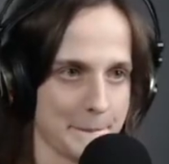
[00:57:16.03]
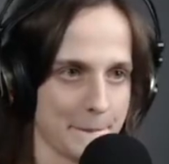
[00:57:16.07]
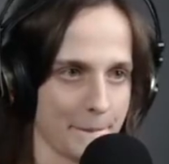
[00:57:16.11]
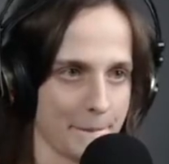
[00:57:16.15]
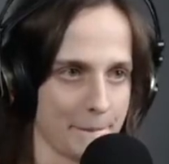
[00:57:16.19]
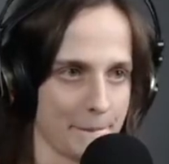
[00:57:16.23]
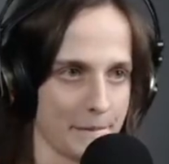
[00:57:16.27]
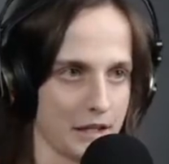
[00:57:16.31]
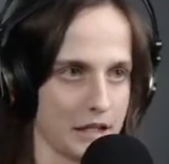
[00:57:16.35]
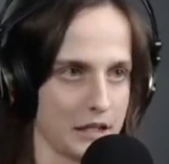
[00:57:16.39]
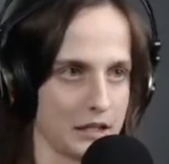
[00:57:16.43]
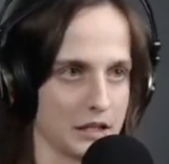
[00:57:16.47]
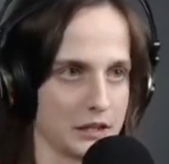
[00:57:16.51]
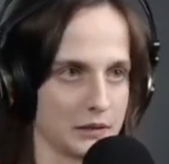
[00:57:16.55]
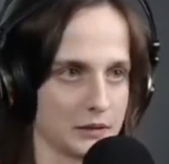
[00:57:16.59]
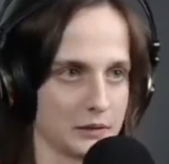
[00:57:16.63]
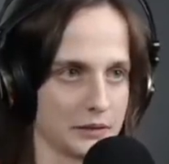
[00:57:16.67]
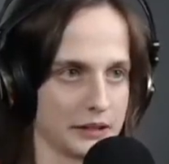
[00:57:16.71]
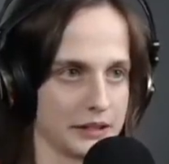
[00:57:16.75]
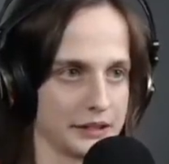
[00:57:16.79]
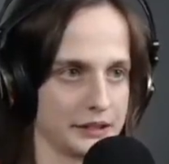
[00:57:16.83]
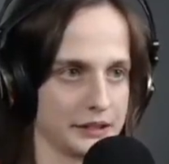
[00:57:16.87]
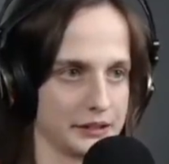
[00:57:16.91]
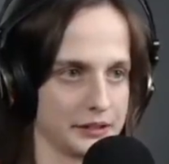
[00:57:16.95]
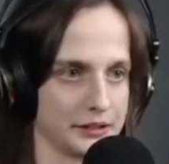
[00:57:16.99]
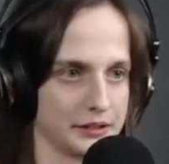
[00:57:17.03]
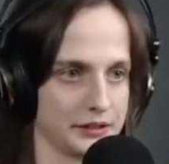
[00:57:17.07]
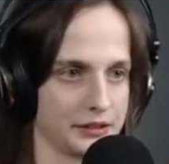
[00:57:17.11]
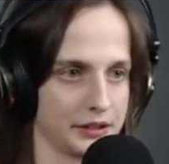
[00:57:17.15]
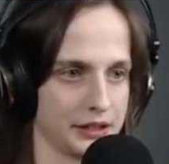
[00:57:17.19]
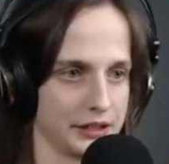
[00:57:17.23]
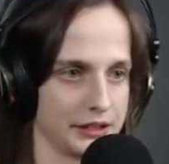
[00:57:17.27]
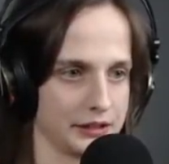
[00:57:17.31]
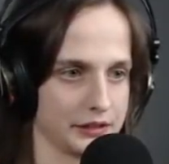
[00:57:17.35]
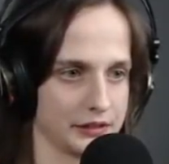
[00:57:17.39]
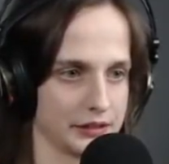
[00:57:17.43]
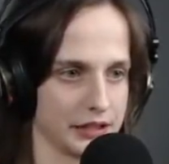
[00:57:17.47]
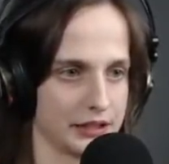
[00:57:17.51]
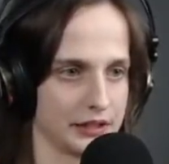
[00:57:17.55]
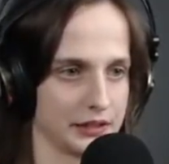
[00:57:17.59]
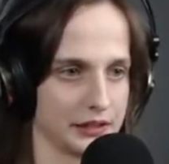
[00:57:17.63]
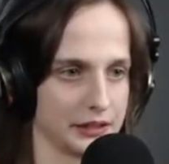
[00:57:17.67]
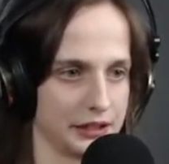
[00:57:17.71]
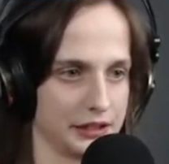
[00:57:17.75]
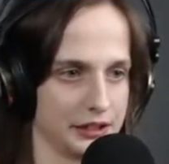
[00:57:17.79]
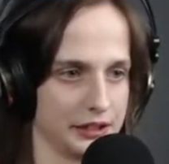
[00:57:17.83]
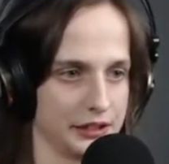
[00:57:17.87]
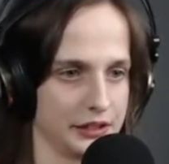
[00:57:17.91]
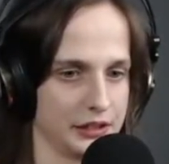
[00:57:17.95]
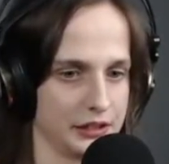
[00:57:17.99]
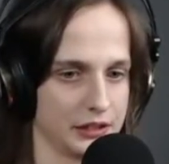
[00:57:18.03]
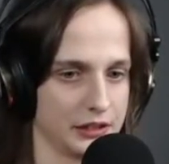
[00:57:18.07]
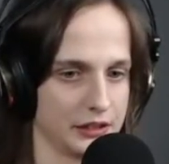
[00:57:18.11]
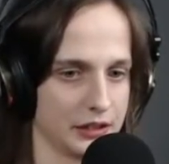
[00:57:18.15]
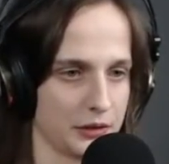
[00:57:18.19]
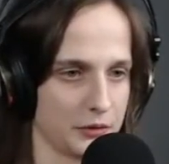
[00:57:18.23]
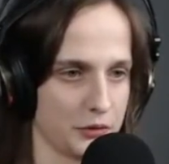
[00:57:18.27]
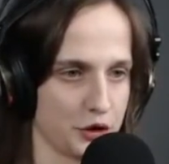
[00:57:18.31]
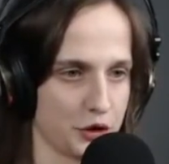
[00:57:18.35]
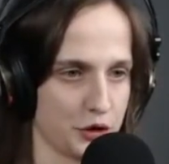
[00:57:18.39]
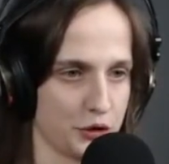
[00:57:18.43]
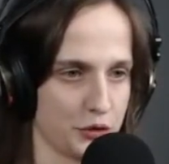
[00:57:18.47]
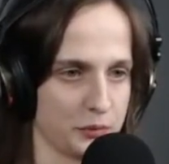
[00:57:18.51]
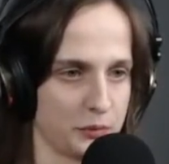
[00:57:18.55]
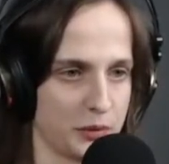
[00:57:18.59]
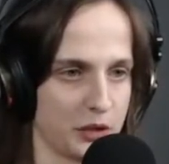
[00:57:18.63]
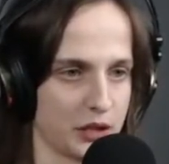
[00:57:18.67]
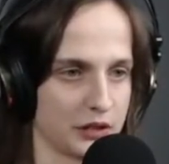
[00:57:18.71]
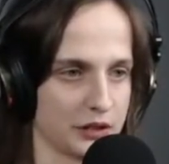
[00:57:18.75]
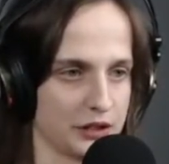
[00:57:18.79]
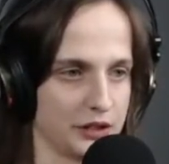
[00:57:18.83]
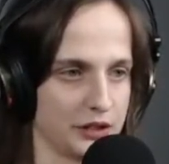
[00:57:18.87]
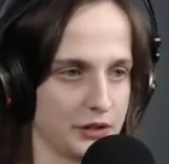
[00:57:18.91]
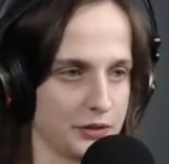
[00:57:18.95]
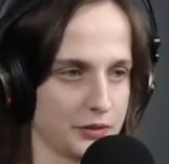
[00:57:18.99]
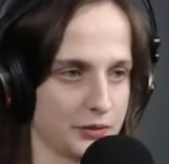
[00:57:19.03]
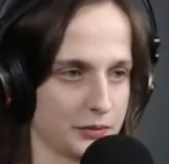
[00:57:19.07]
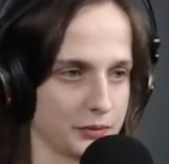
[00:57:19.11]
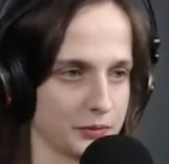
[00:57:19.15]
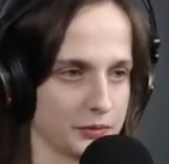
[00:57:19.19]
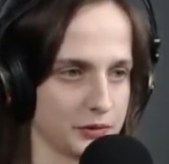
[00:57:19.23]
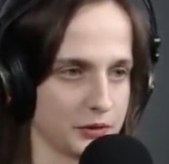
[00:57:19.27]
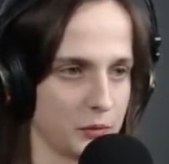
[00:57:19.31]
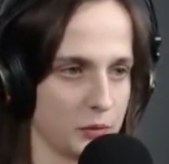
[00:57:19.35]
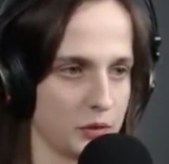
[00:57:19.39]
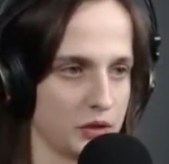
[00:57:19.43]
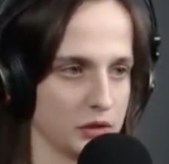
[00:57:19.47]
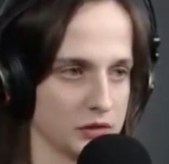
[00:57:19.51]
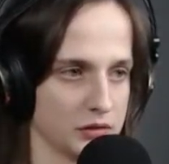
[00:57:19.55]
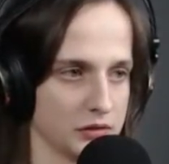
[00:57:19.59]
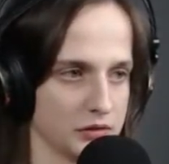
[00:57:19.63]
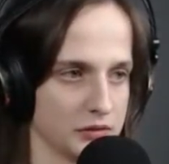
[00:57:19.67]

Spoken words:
All right. Take the ladder here. Now shoot Barney through the wall.